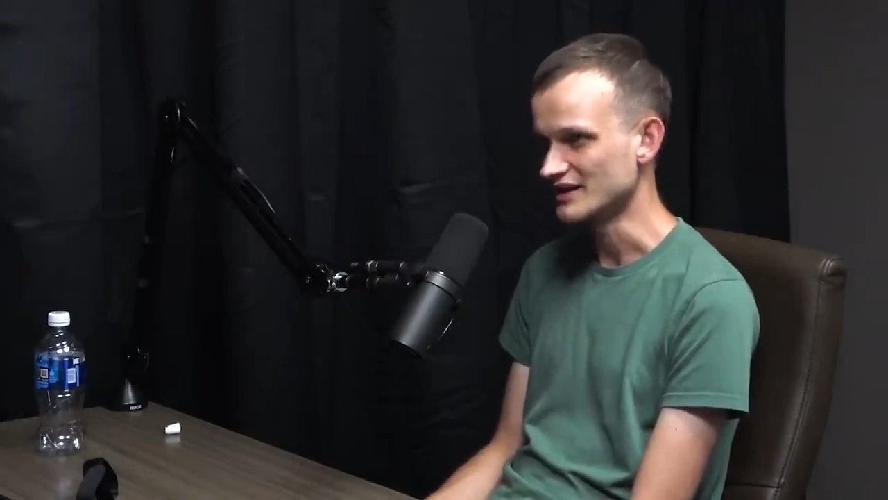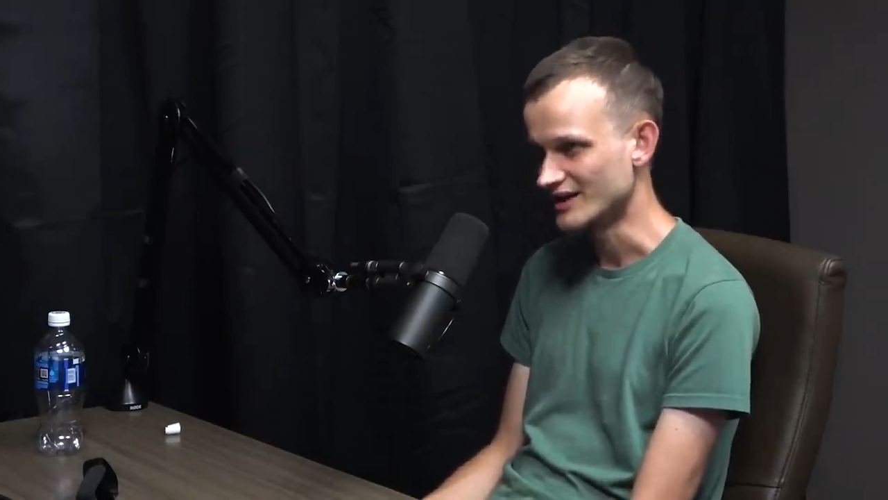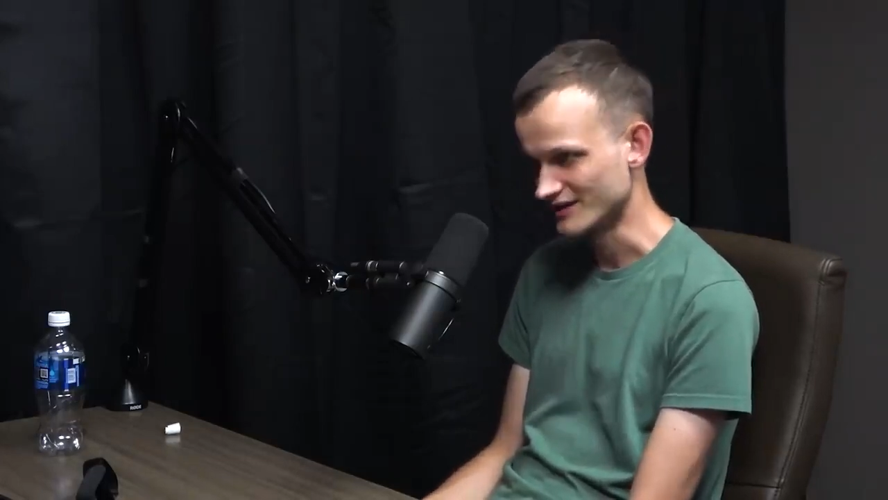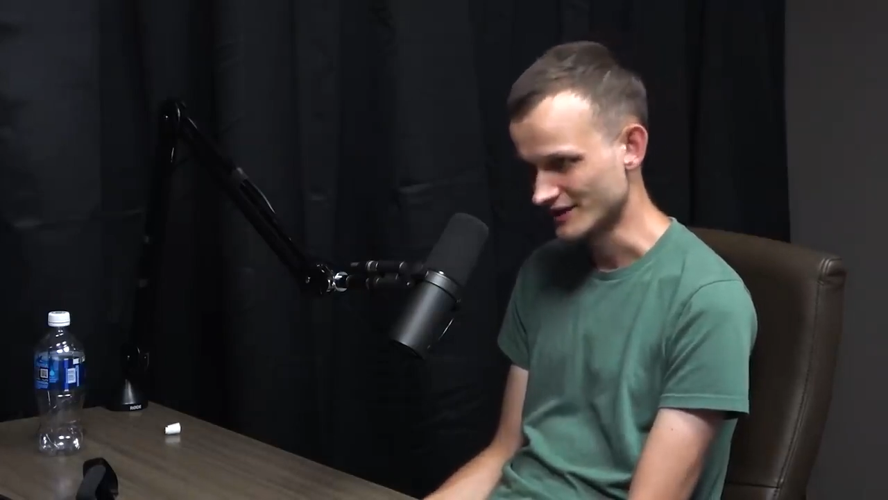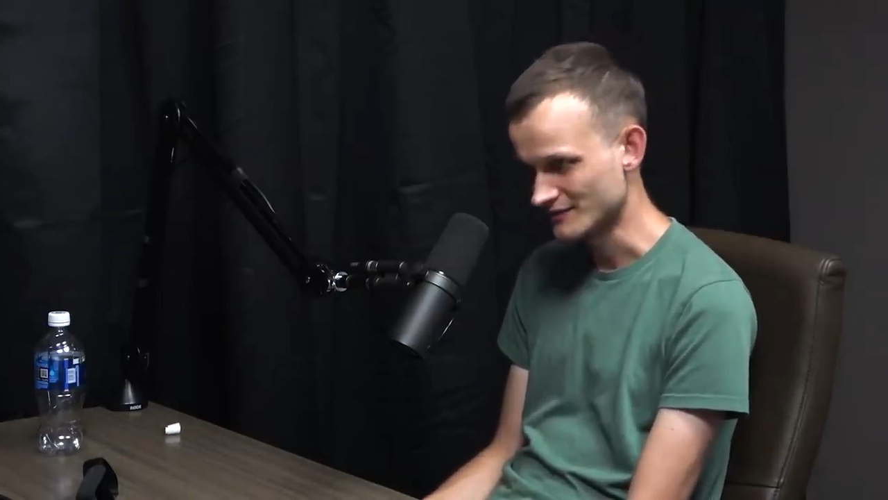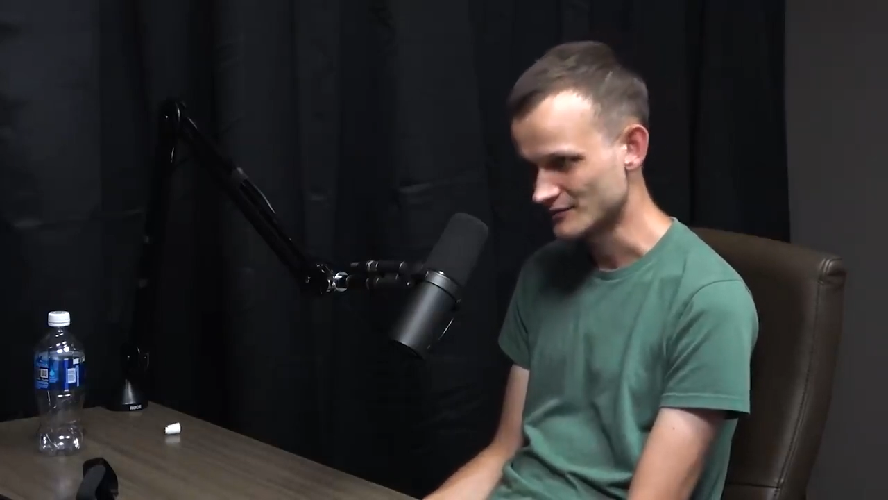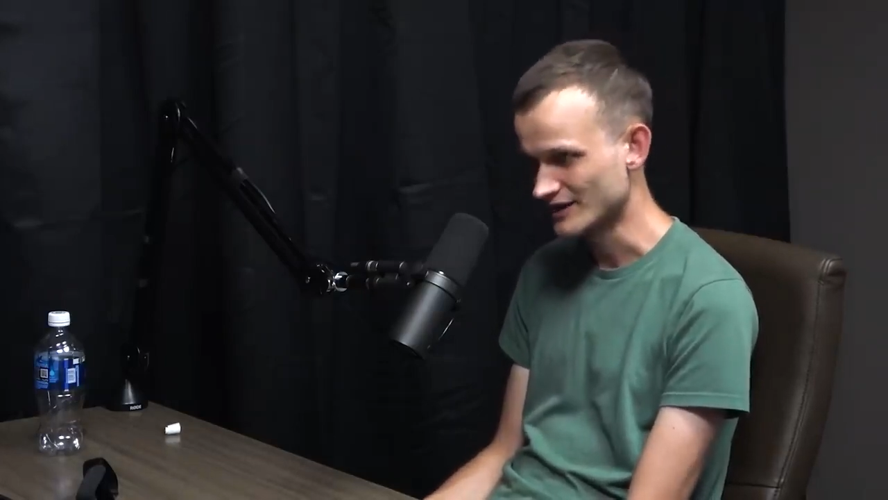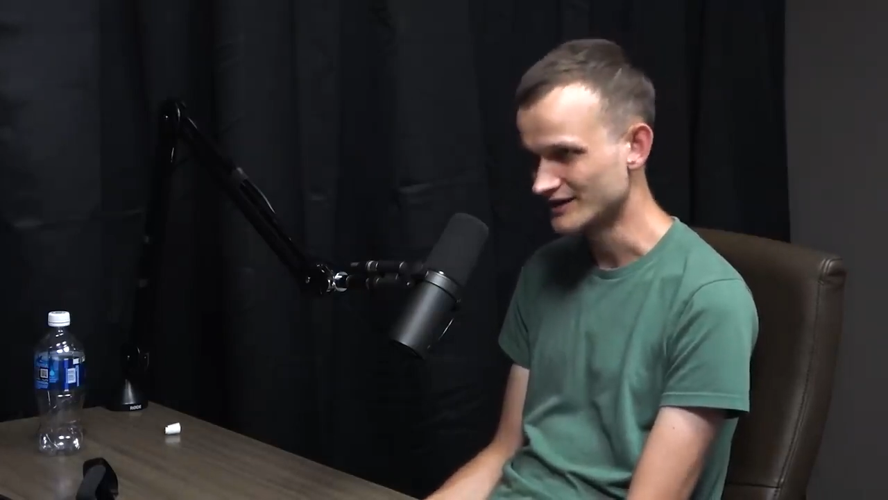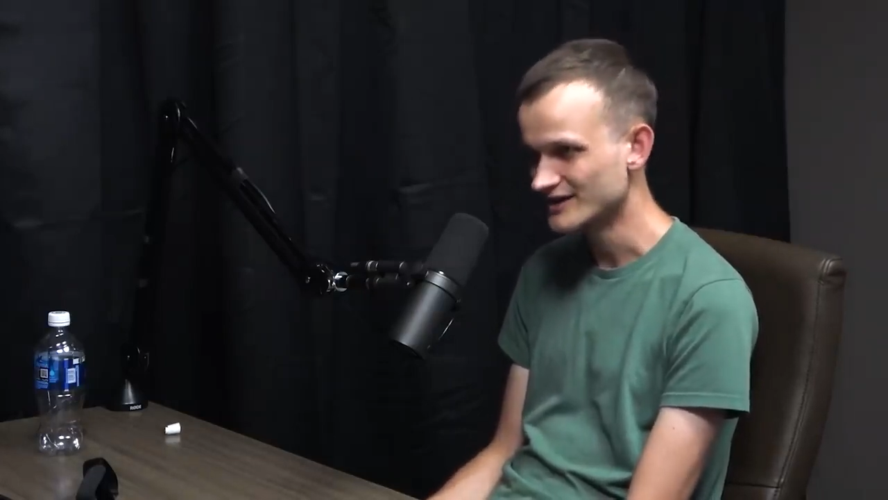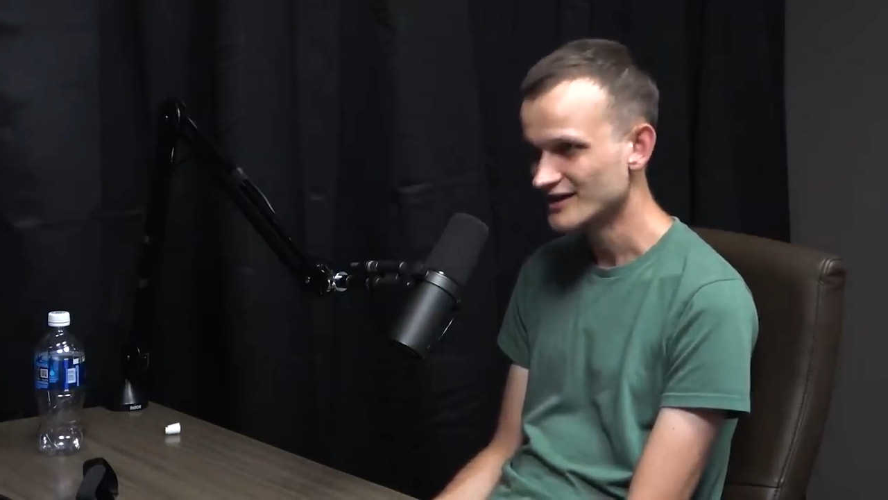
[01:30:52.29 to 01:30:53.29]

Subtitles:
nothing, right?